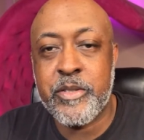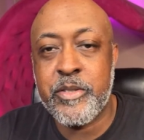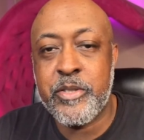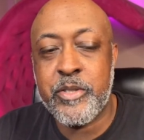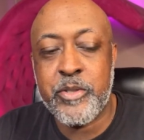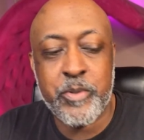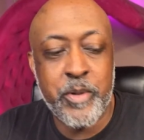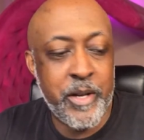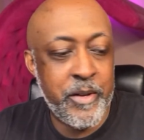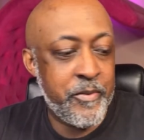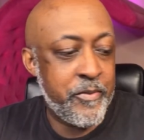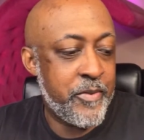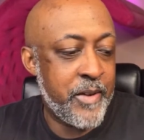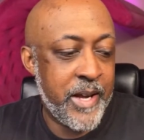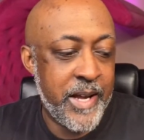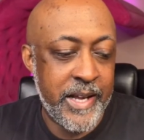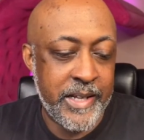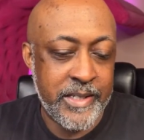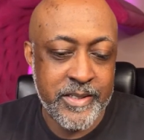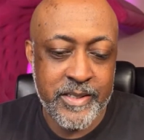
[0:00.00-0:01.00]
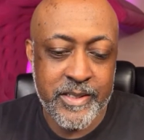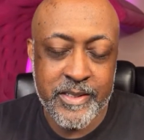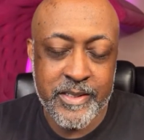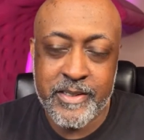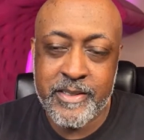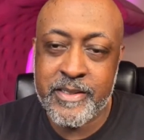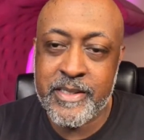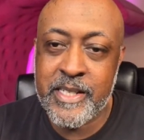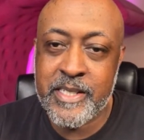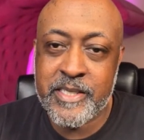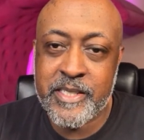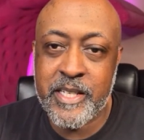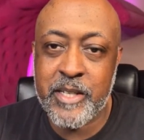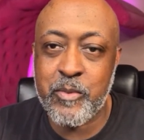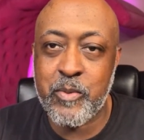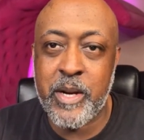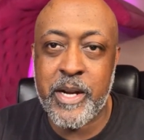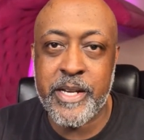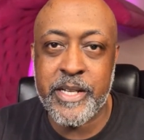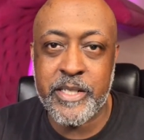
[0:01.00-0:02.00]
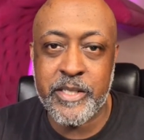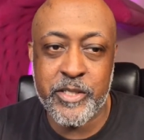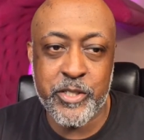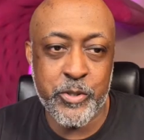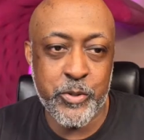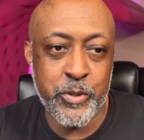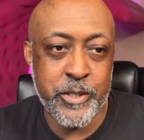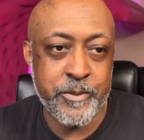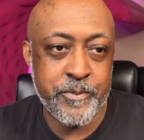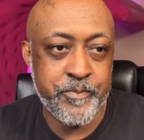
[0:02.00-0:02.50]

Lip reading: Straight Facts. Let's get right into it.